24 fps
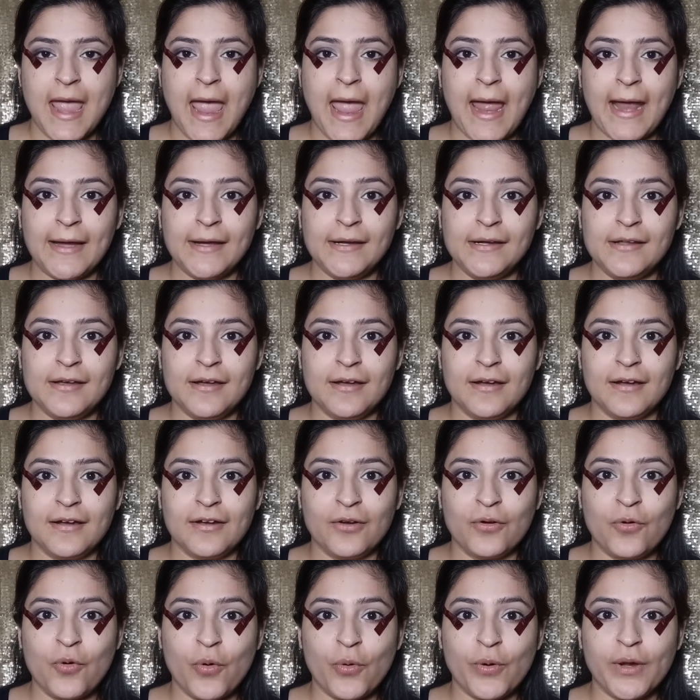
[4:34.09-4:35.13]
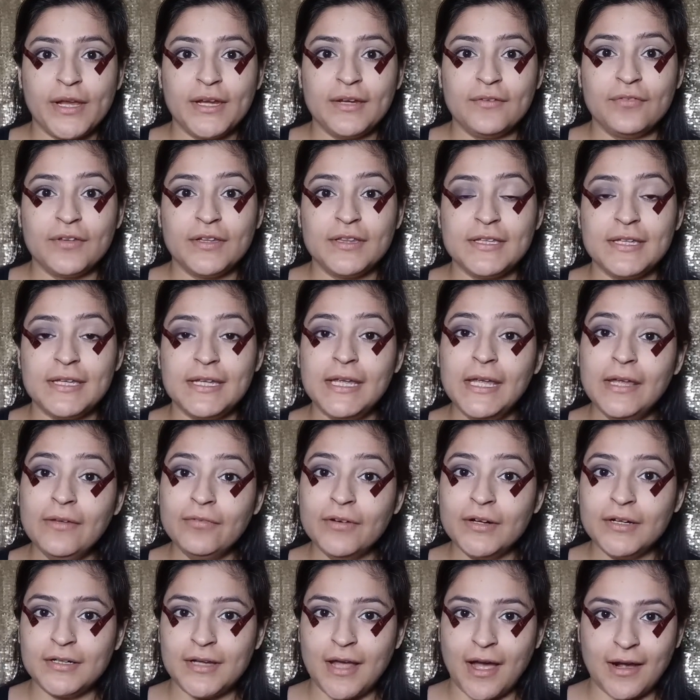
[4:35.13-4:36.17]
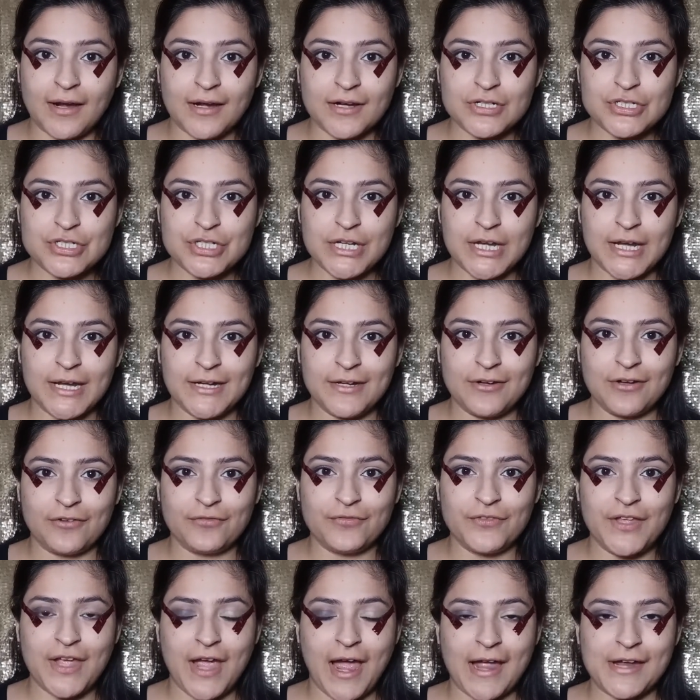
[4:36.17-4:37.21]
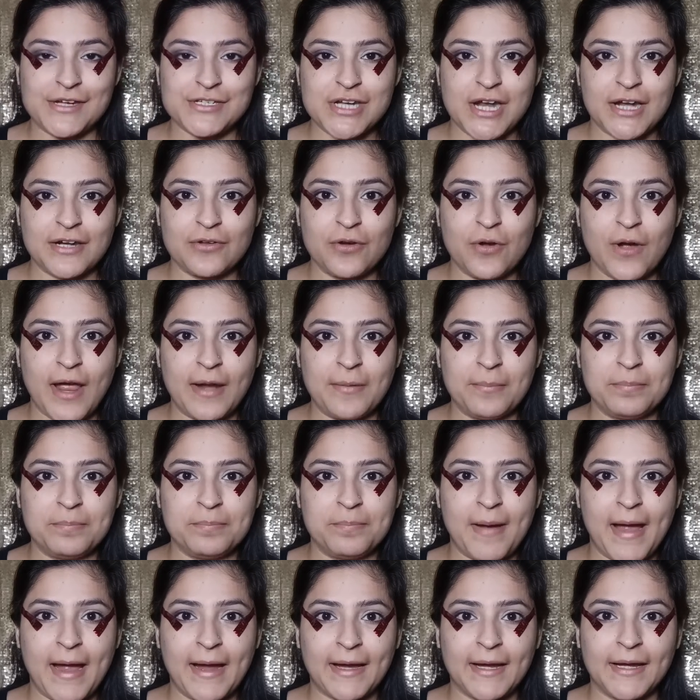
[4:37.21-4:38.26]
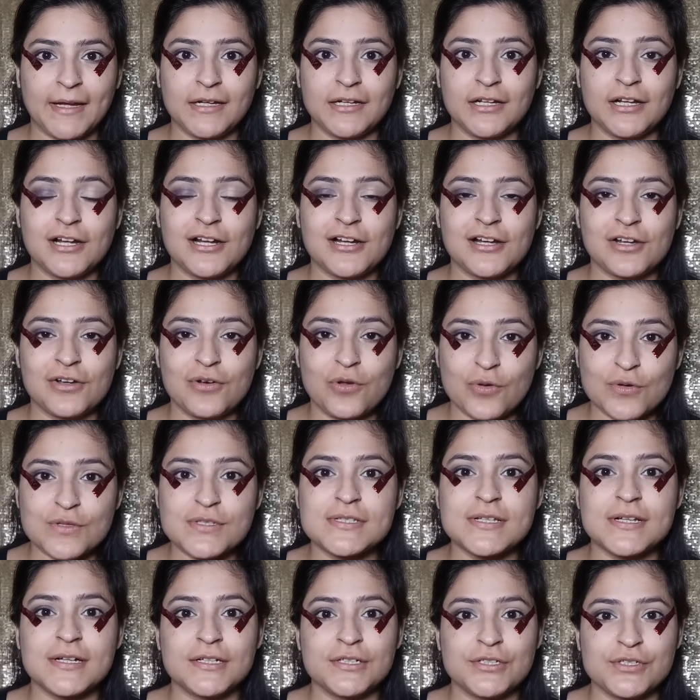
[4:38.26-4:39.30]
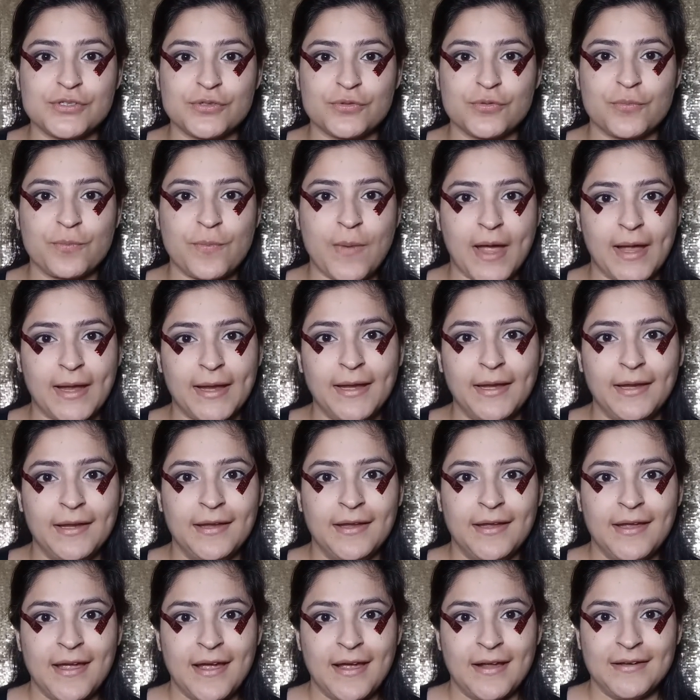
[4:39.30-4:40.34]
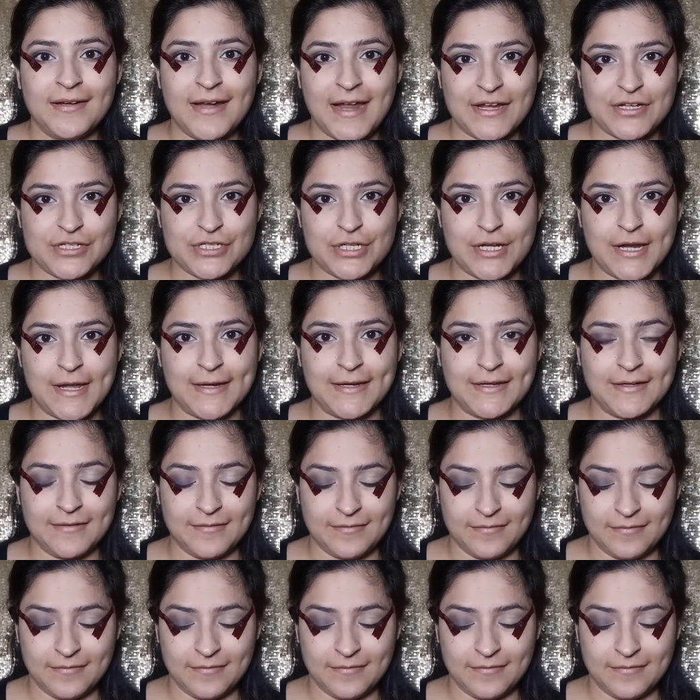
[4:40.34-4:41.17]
and go in with even darker shade of the eyeshadow and pack it closer to my lash line